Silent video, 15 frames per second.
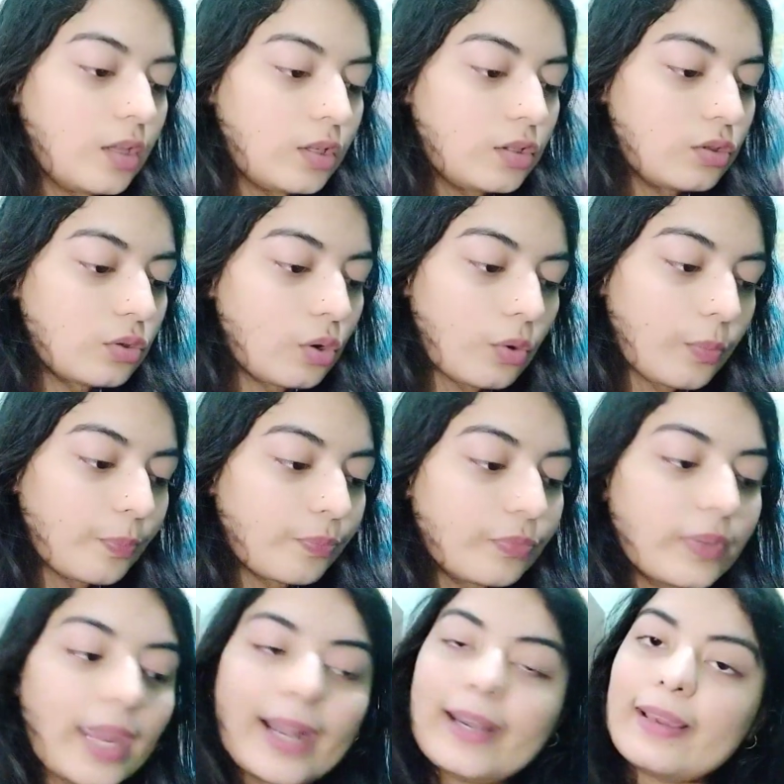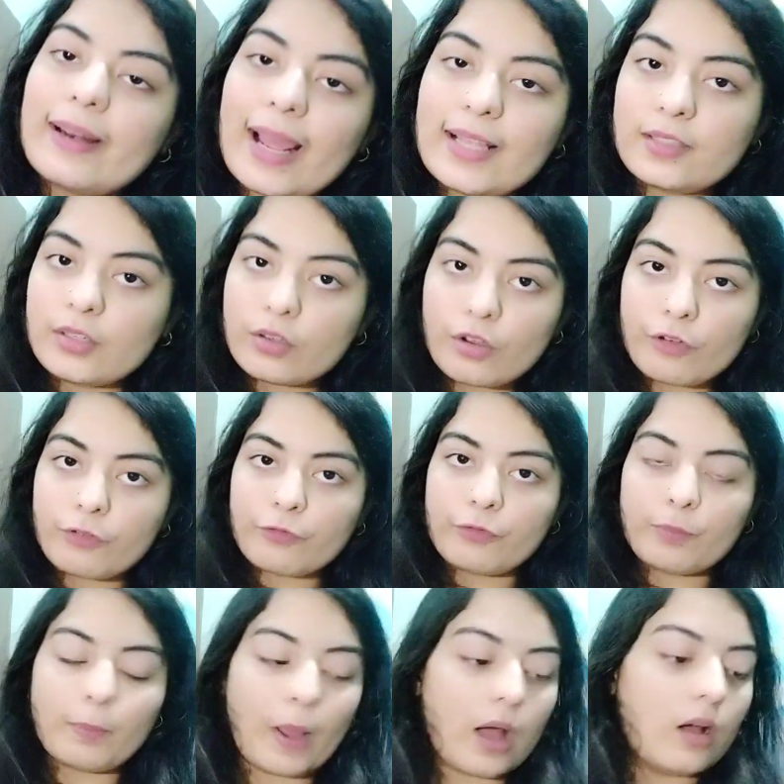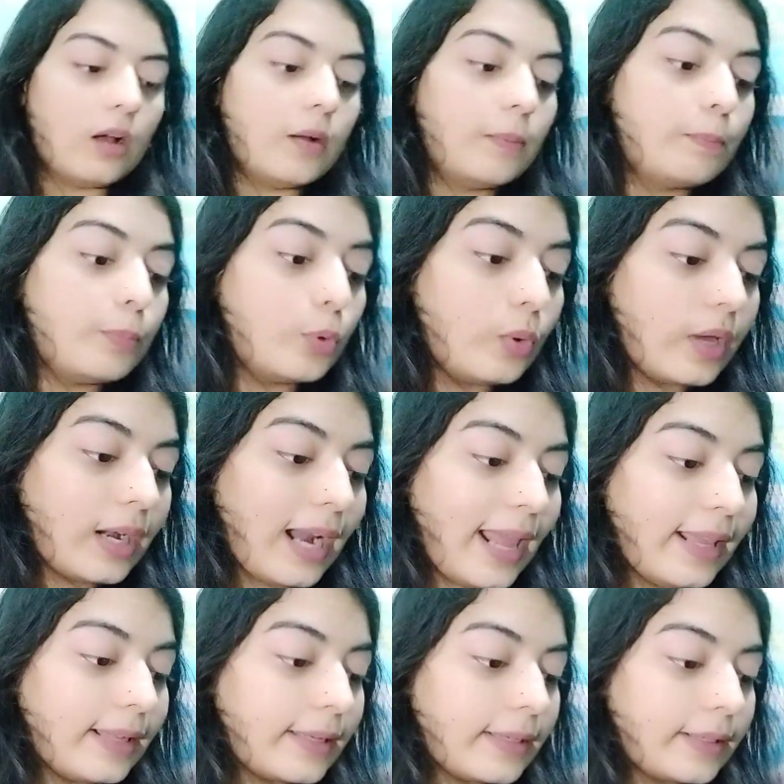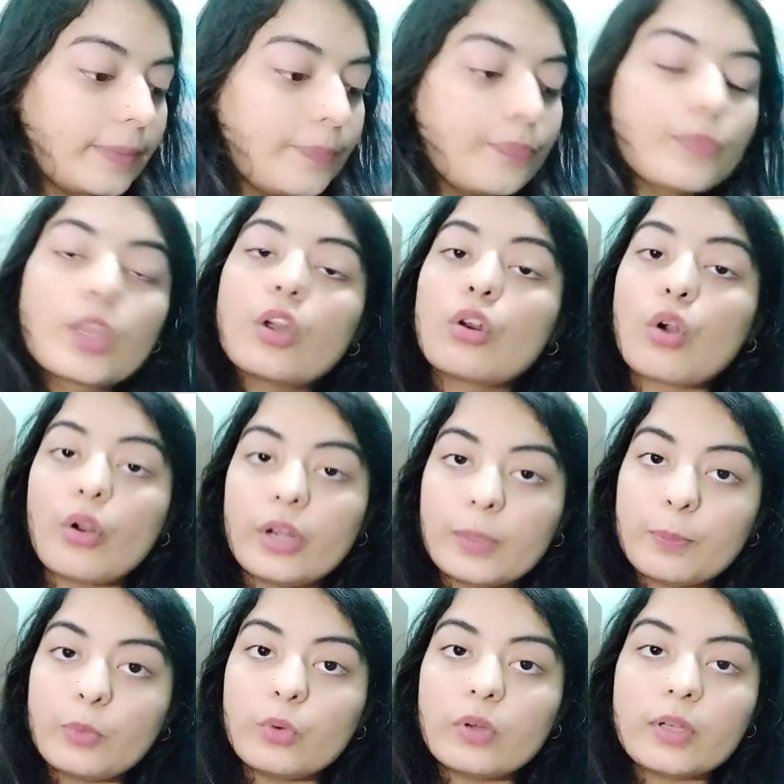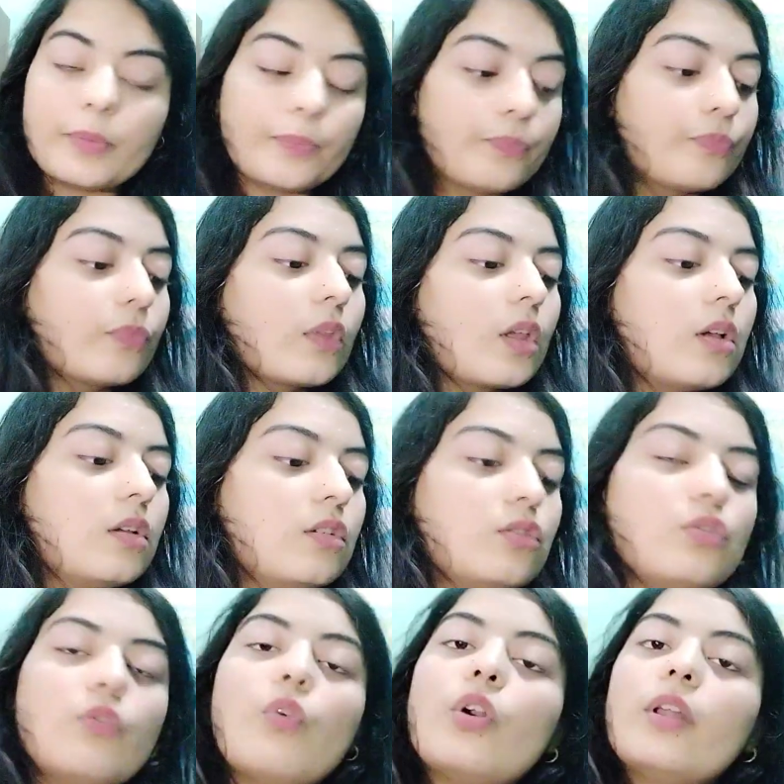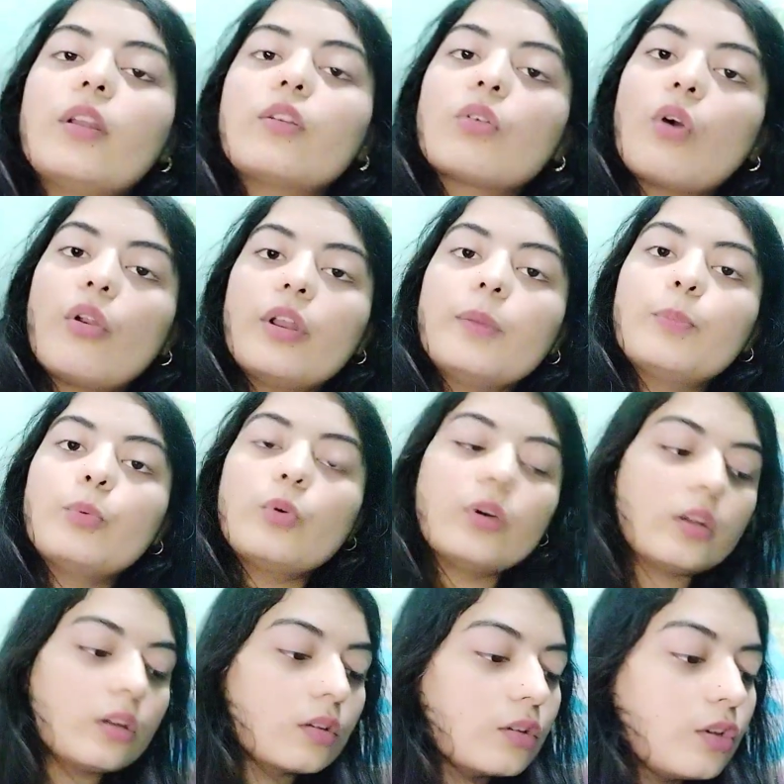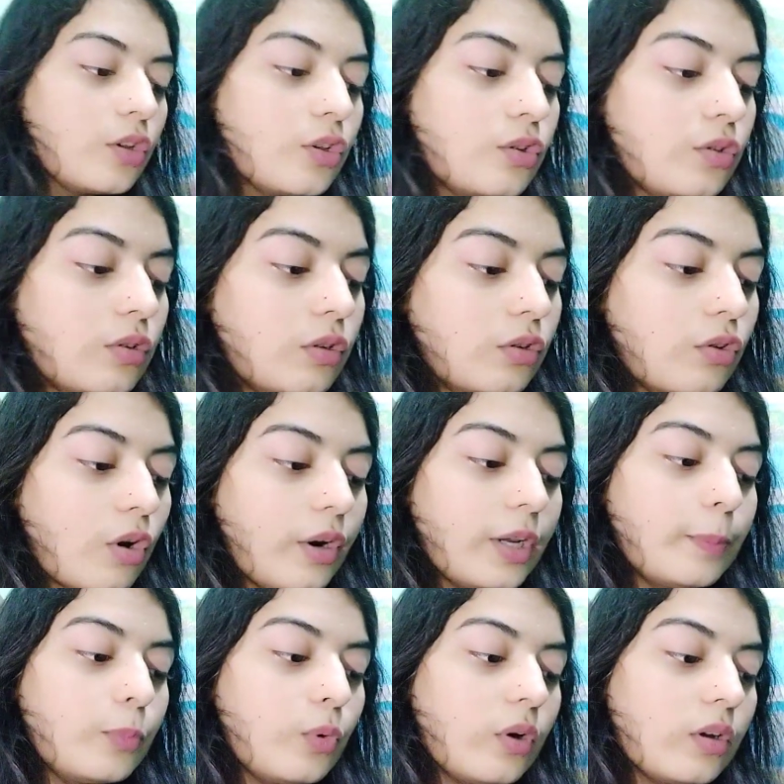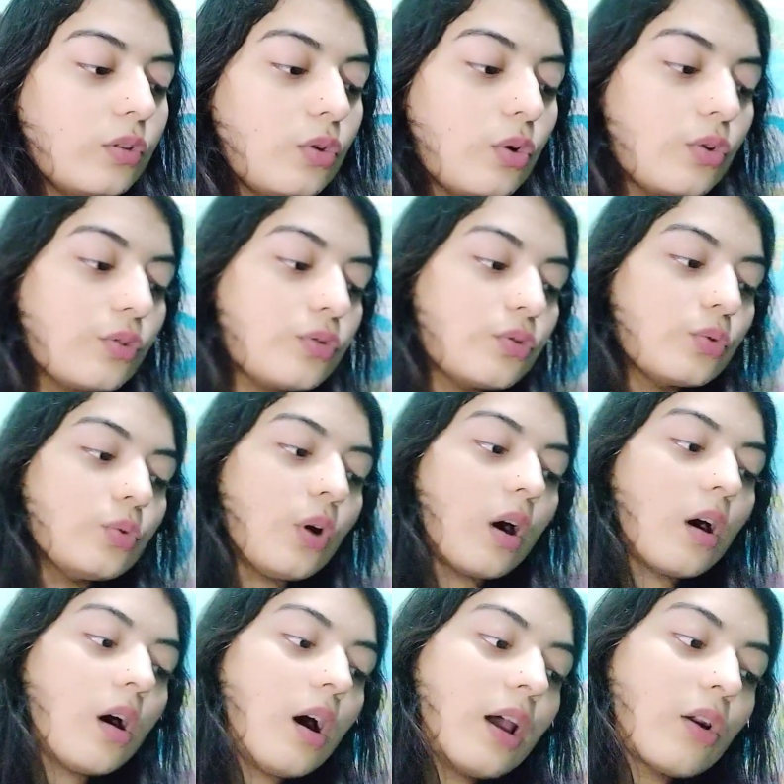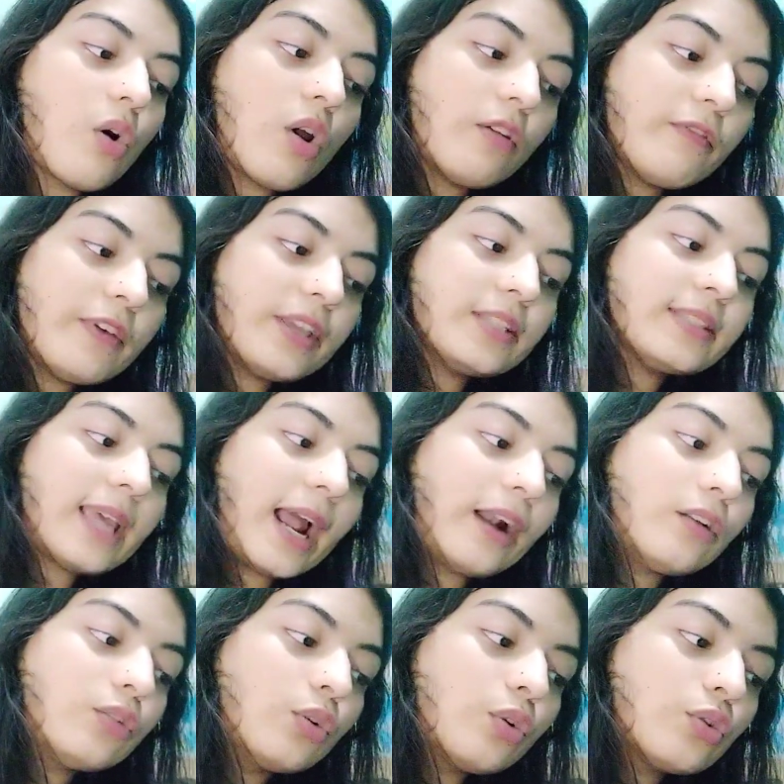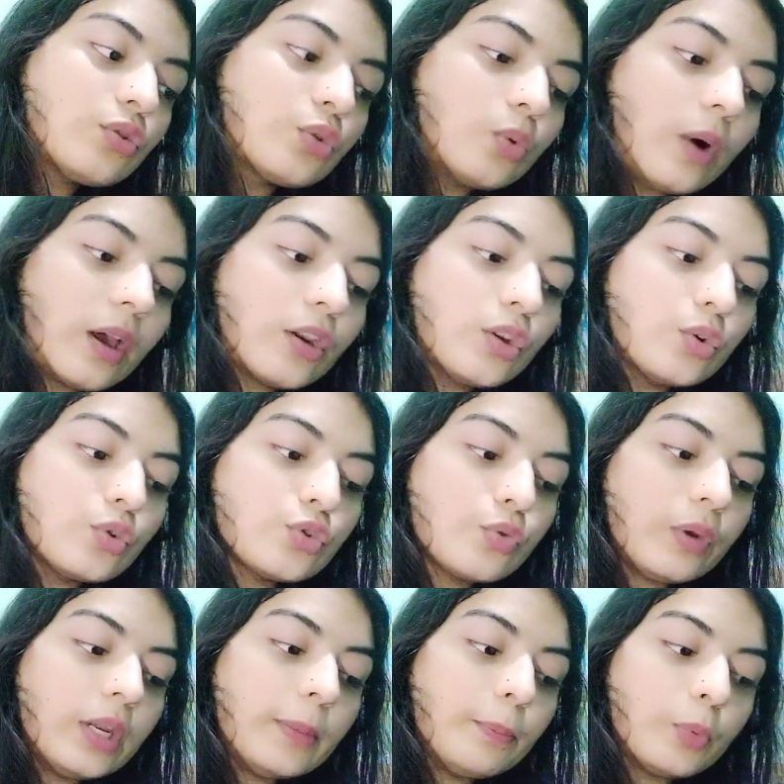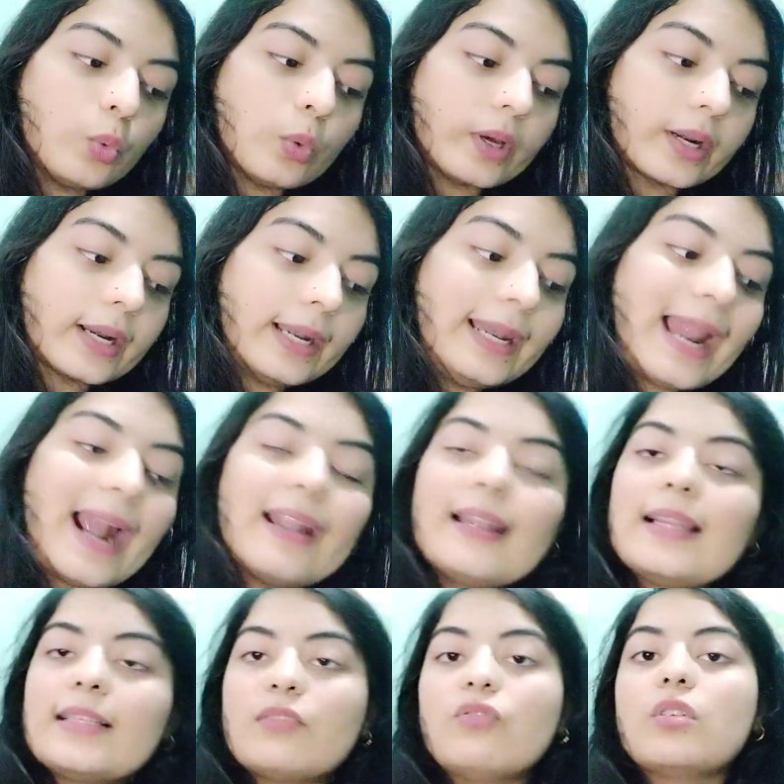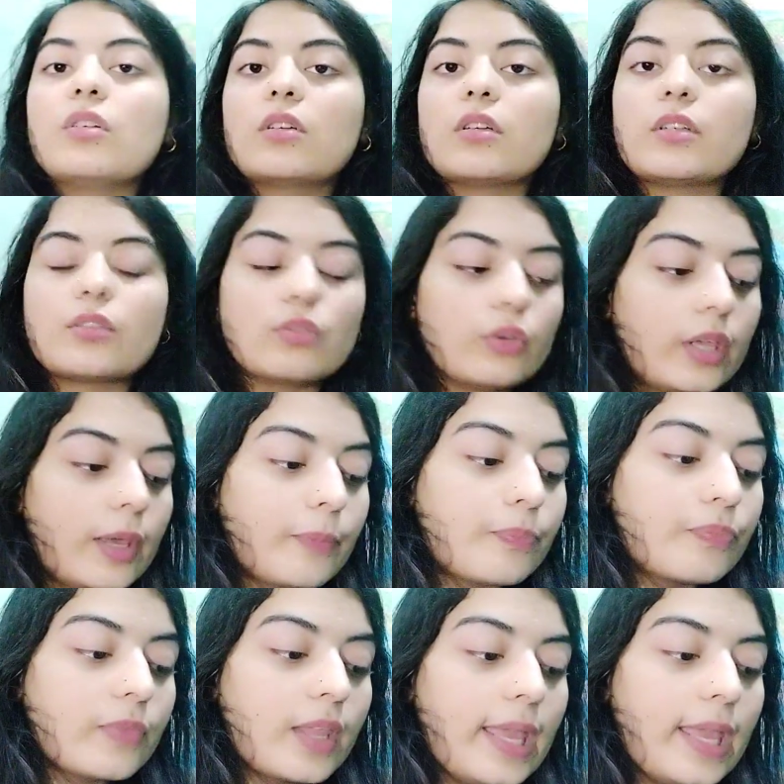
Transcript: so categorizing of poor, like chronic poor. So what are chronic poor? Chronic poor, those who are always and those who are usually poor. Landless workers. Okay,